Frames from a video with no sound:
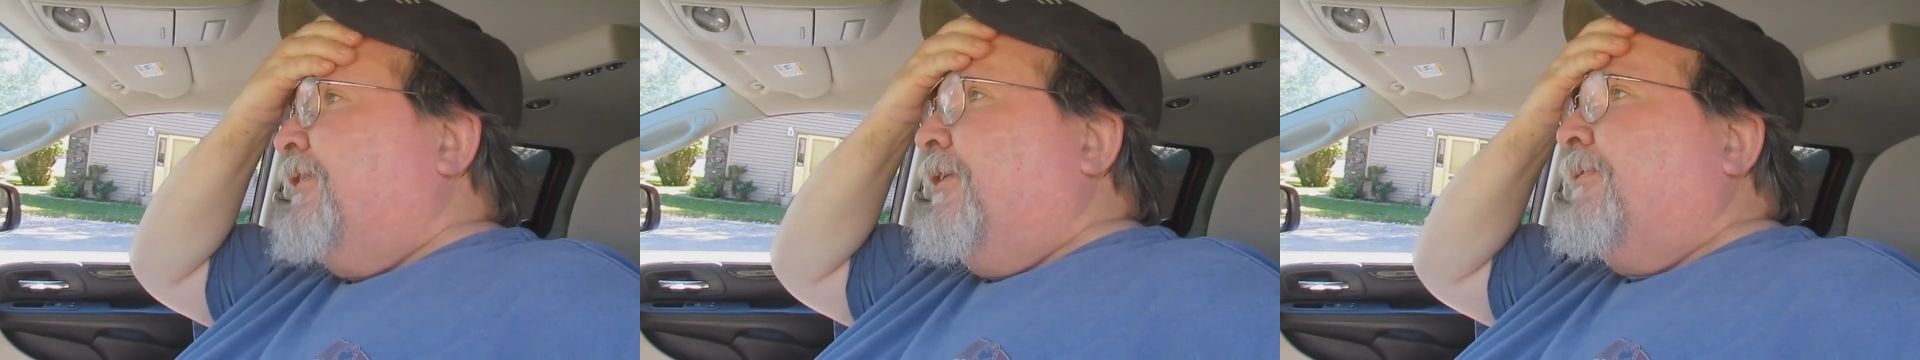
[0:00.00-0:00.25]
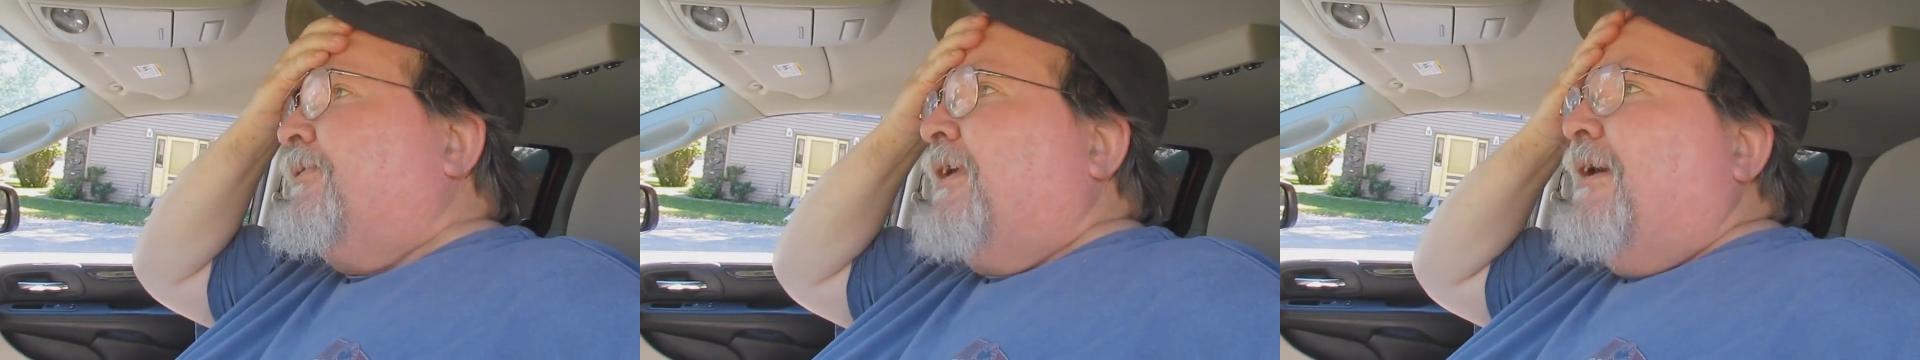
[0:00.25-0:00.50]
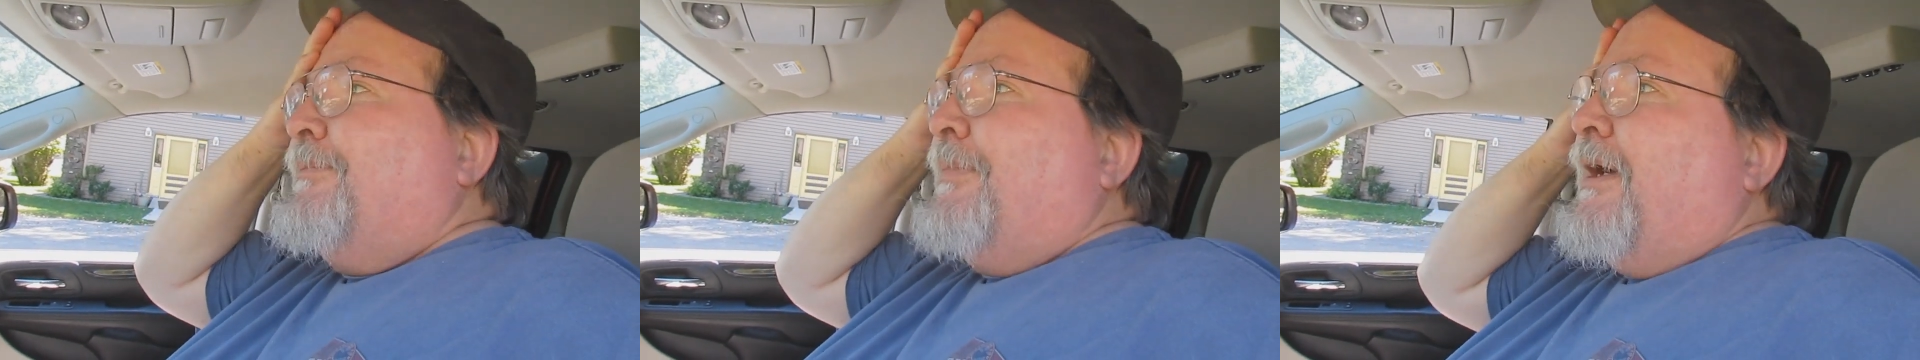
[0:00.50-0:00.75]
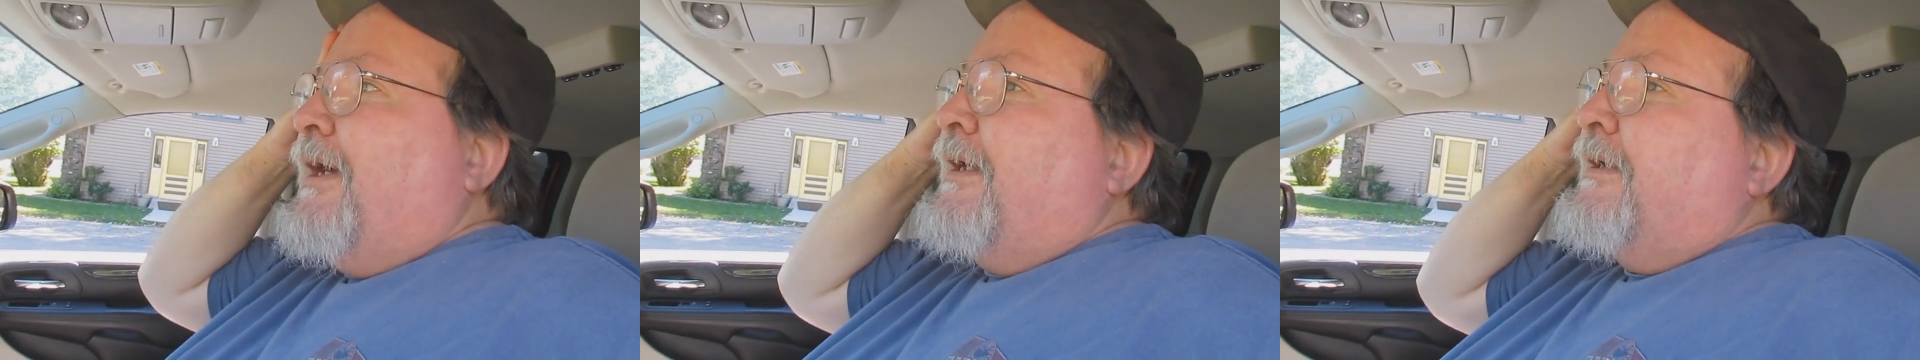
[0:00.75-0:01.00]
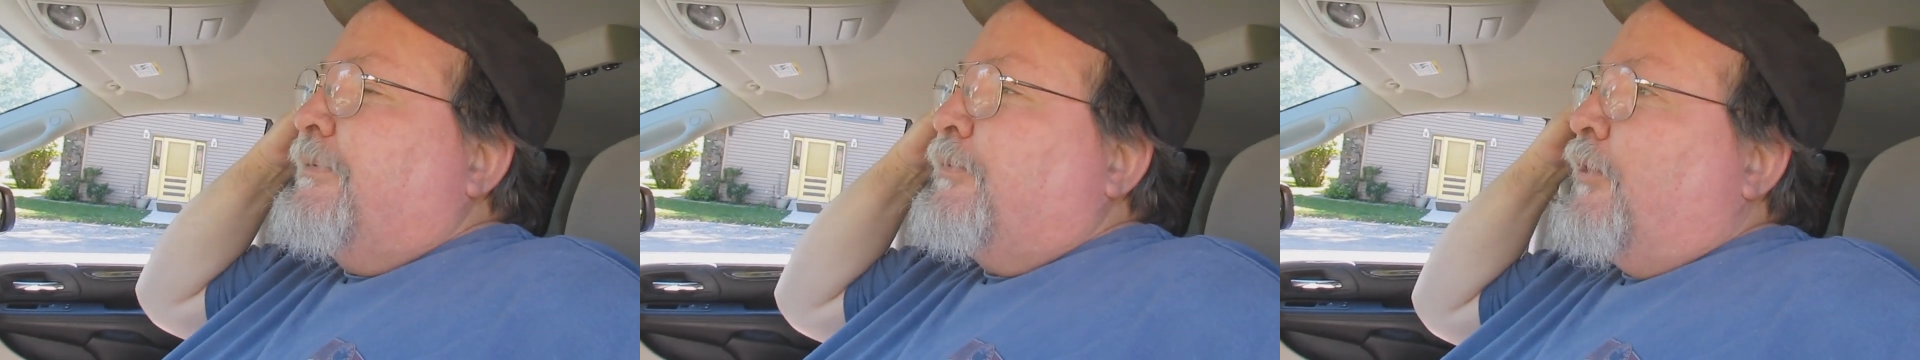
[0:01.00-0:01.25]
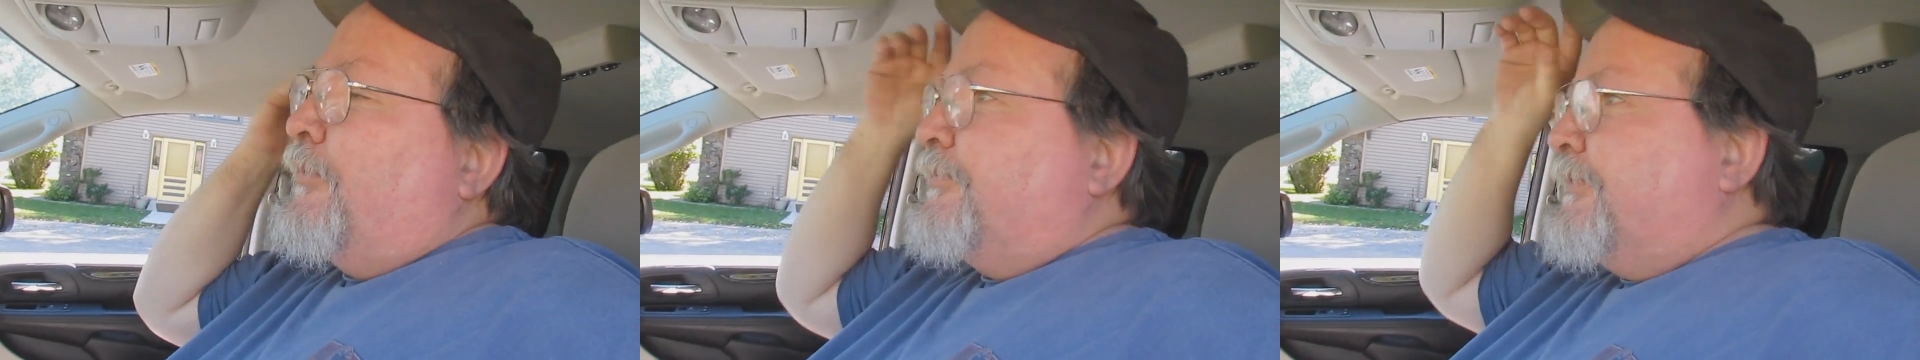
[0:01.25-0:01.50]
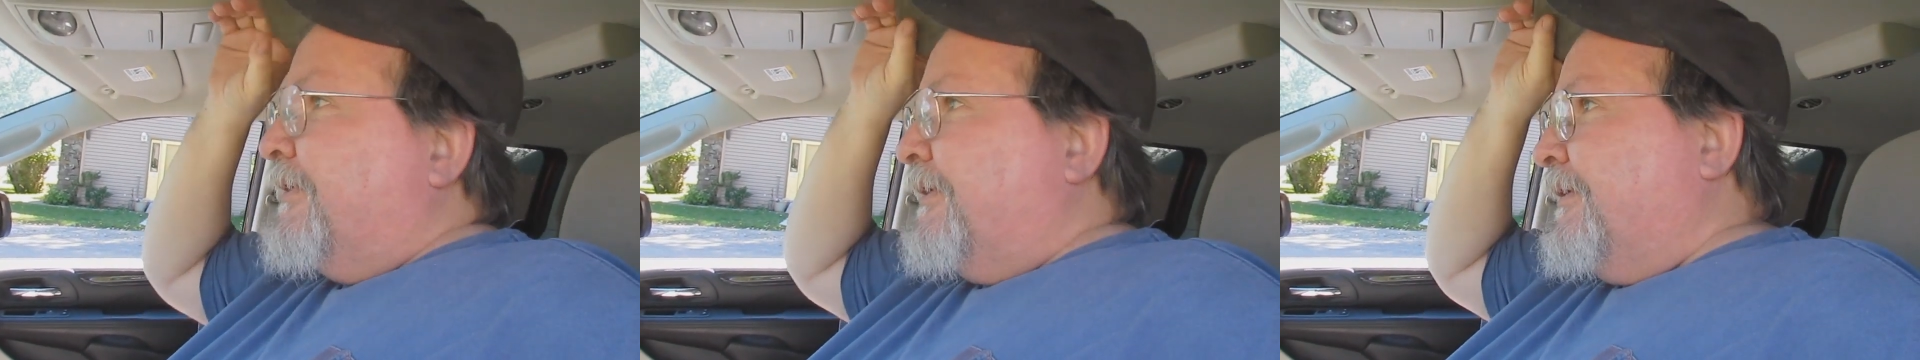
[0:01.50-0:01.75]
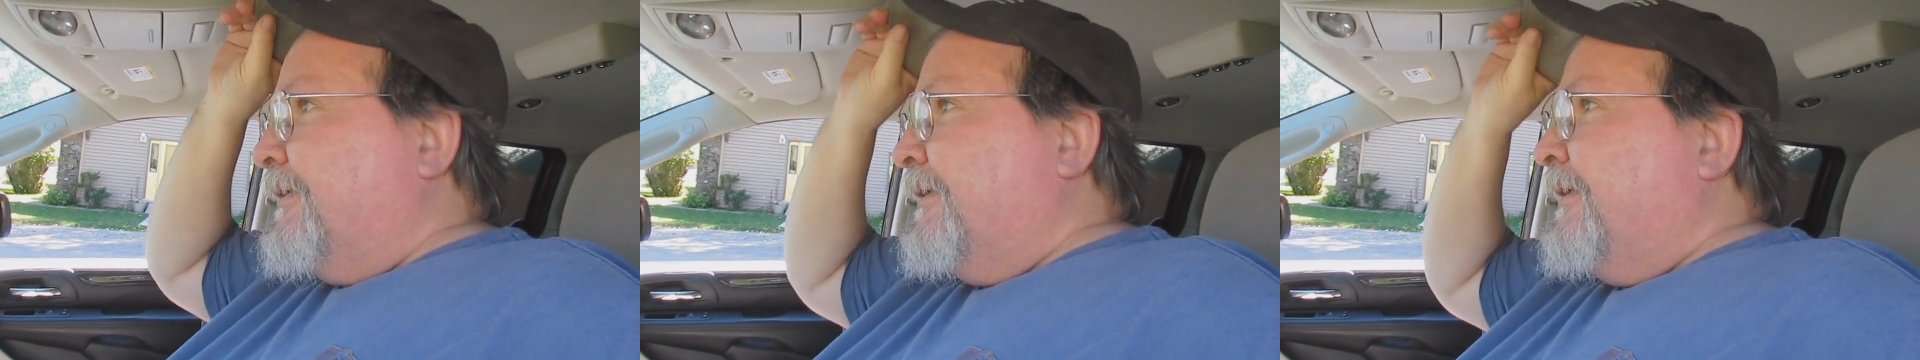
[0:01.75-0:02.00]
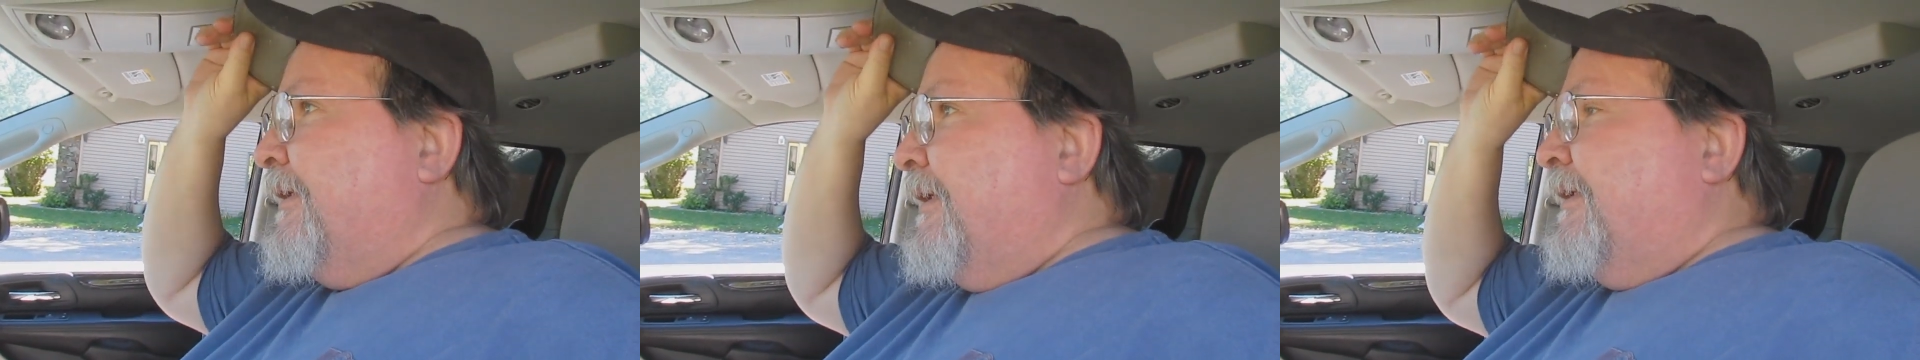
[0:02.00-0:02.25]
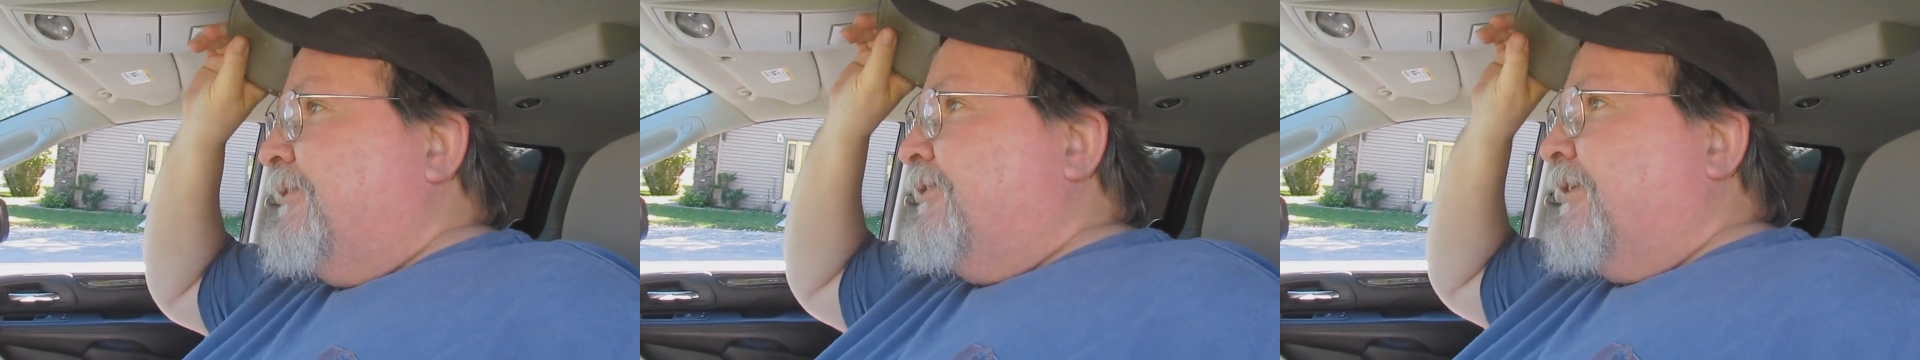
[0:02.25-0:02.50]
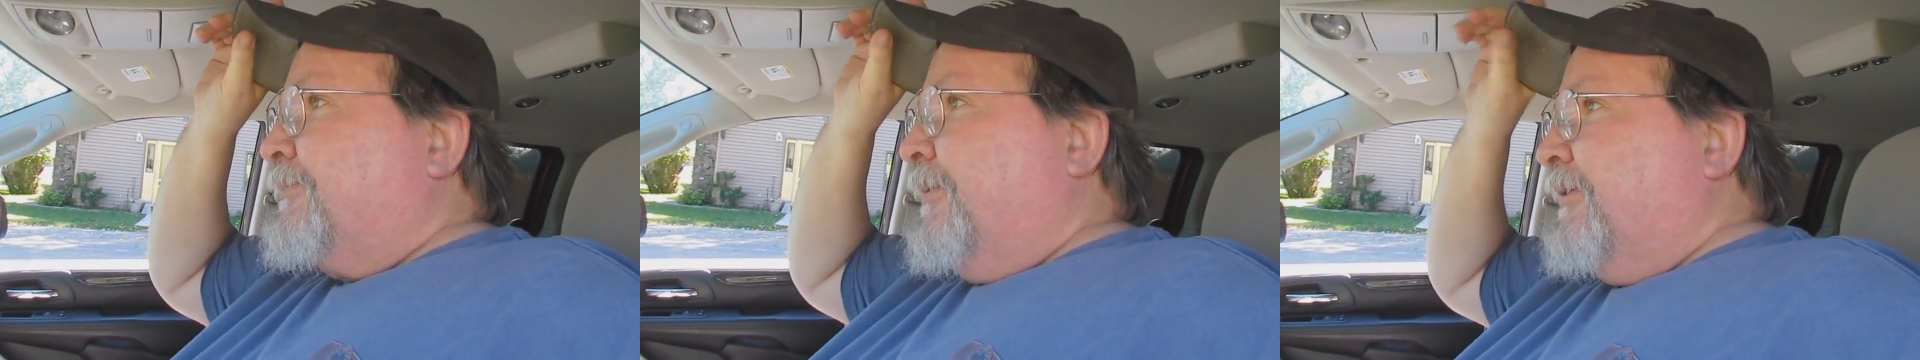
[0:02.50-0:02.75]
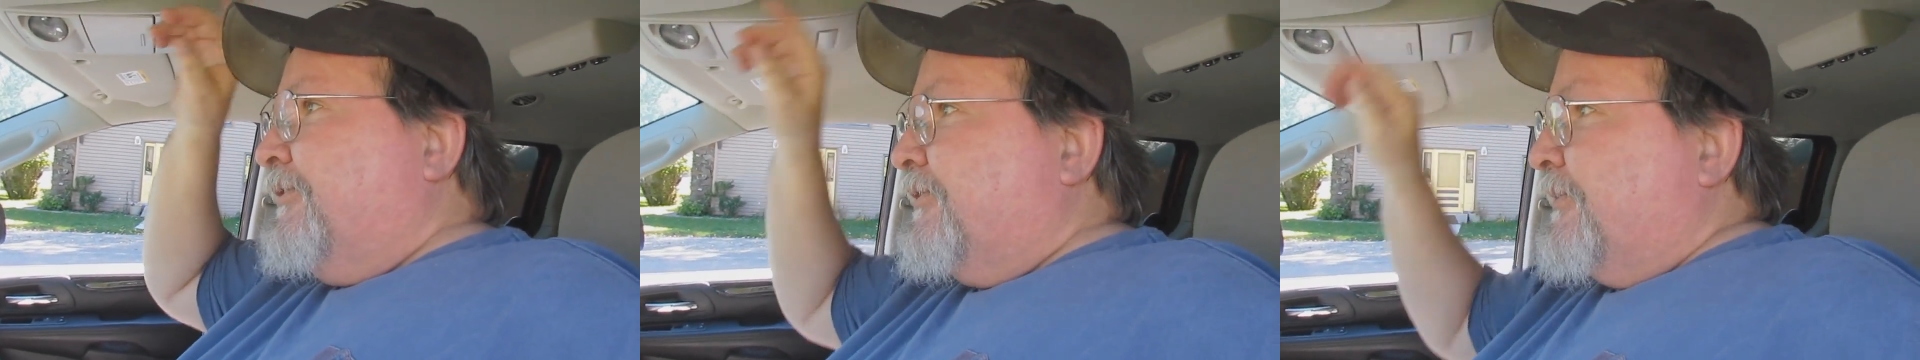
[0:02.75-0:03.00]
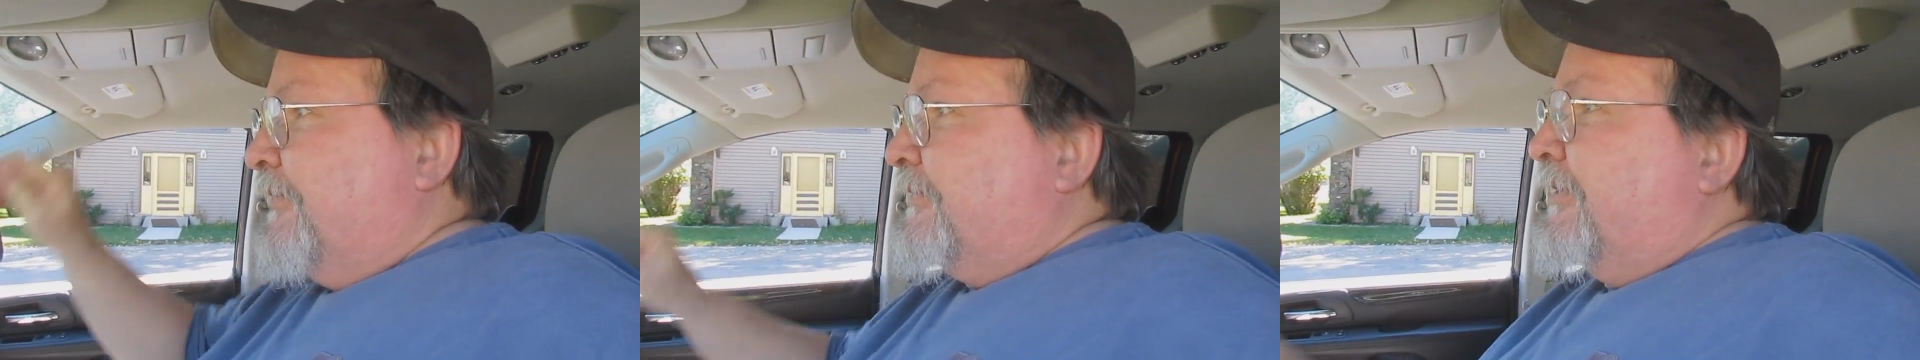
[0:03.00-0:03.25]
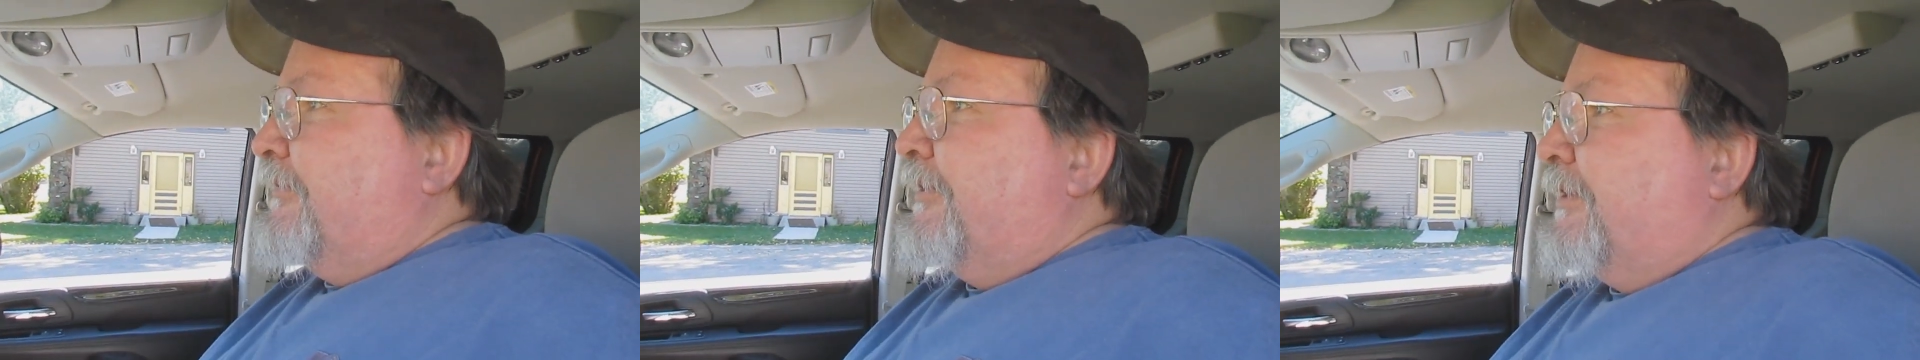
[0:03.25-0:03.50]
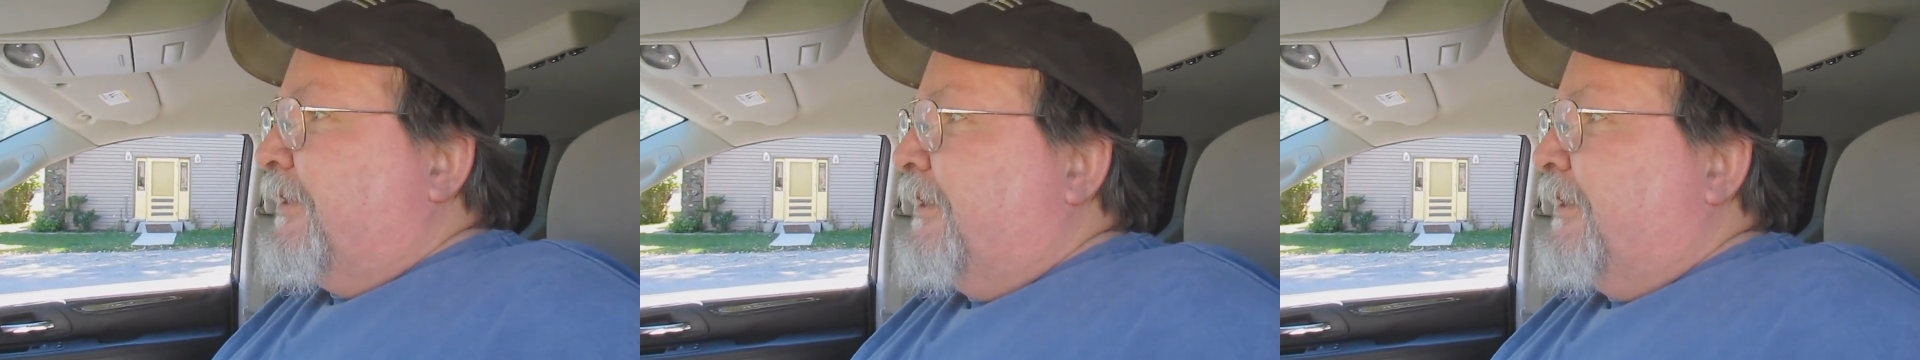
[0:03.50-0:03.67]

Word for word: sheriff stopped by, wrote, uh, checked my insurance and everything.